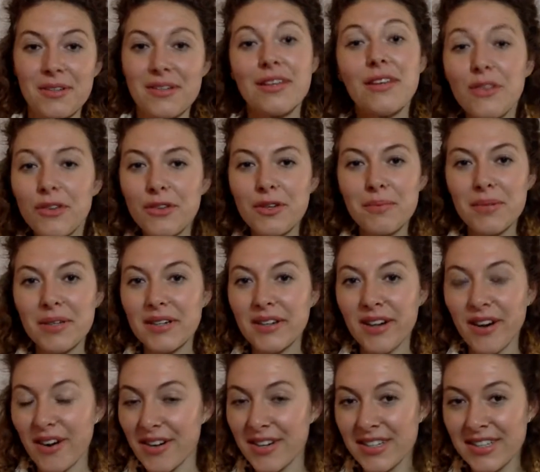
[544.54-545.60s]
you can pick a
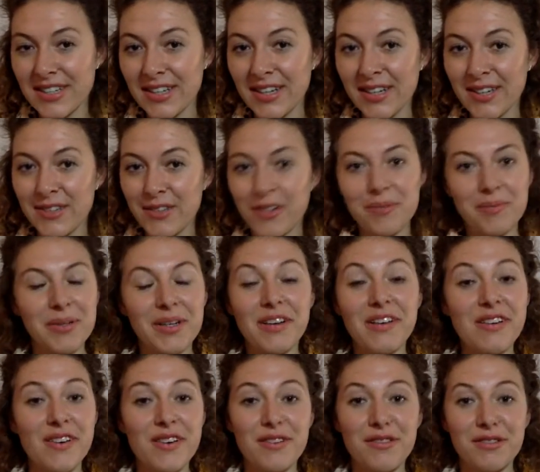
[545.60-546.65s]
card daily. You can pick a
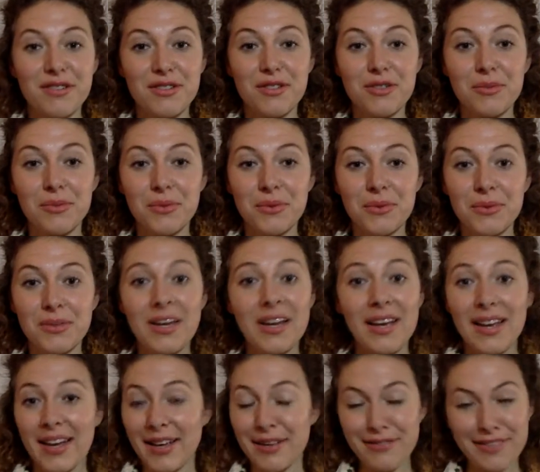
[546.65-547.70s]
card for new moon.
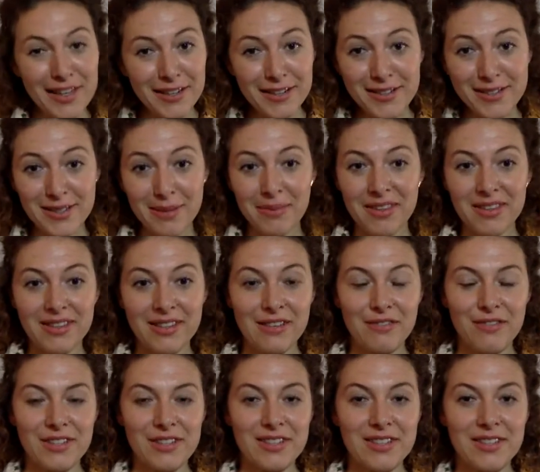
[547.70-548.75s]
If that is something that
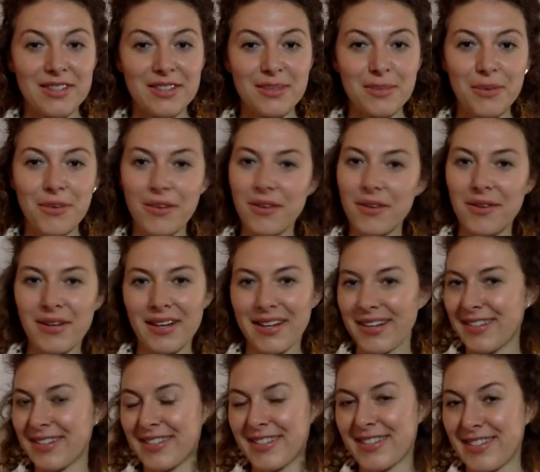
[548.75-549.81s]
resonates with you, I
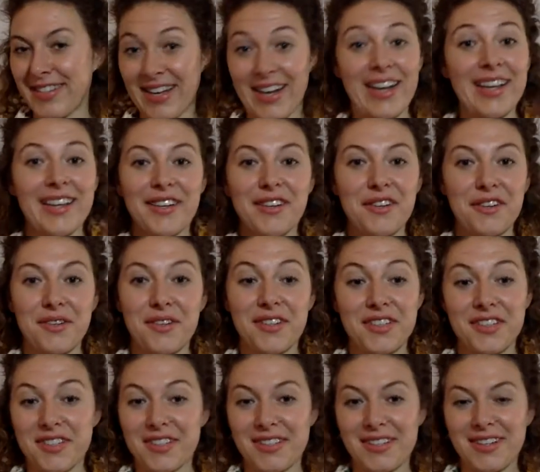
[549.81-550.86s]
can just highly
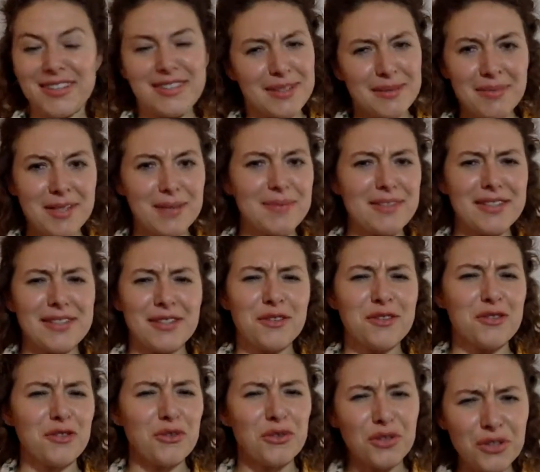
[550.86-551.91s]
encourage it. Sometimes it's
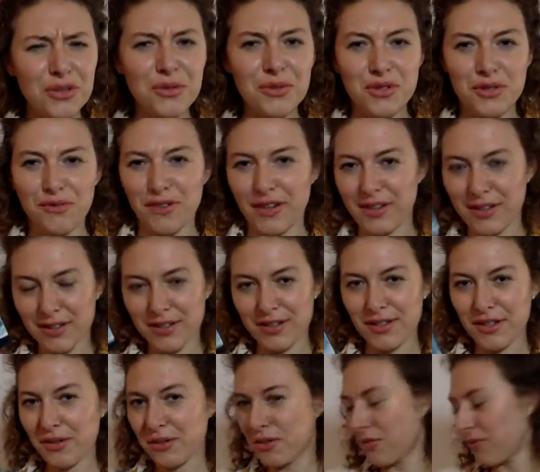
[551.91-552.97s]
also huge fun. It's
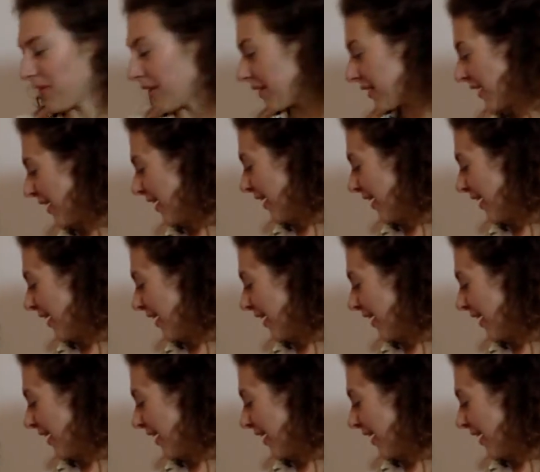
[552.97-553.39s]
huge fun,